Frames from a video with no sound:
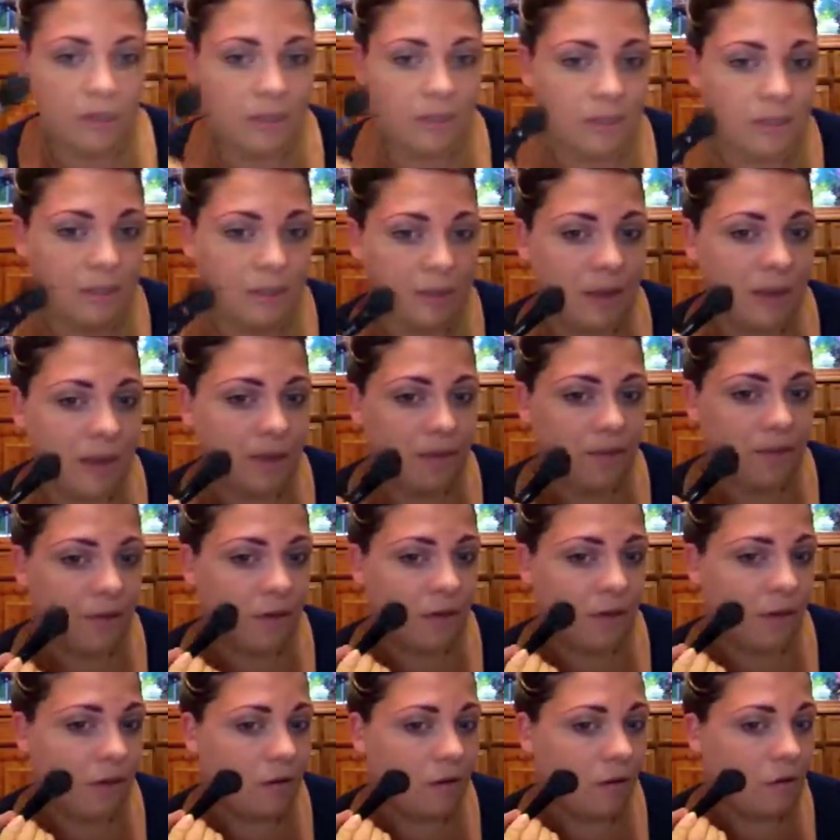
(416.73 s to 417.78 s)
it's better
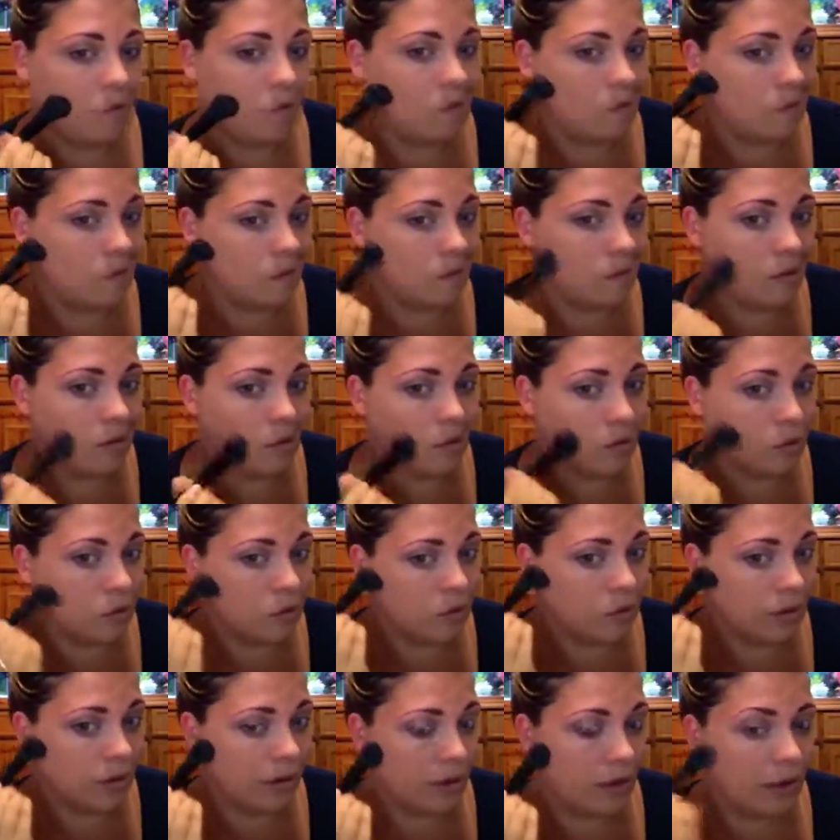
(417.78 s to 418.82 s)
for
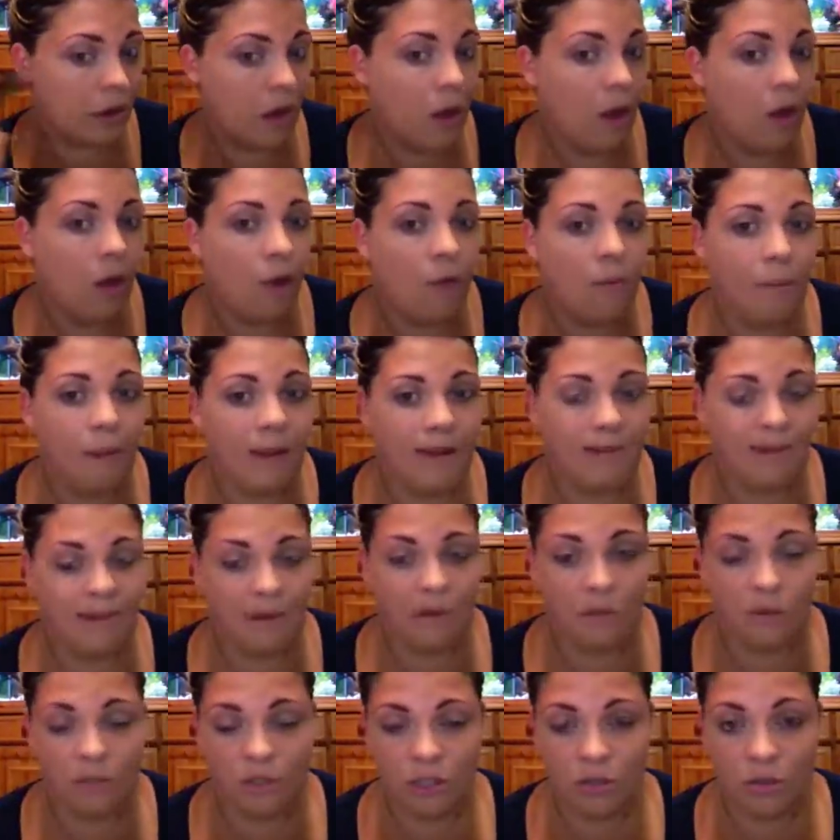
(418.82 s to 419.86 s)
contouring.
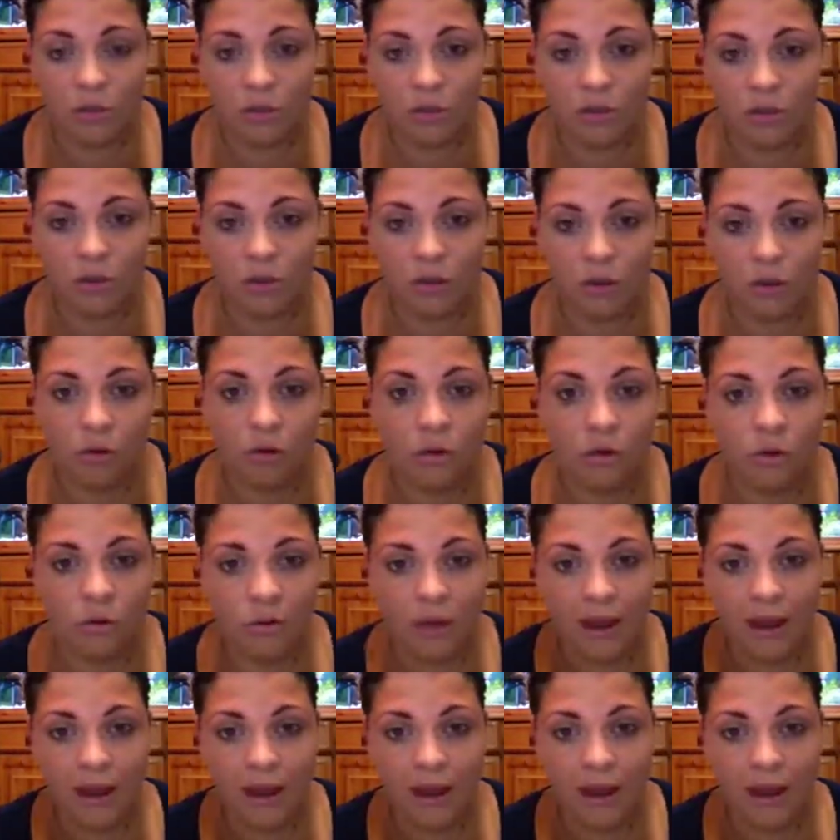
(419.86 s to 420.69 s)
Basically, you want to contour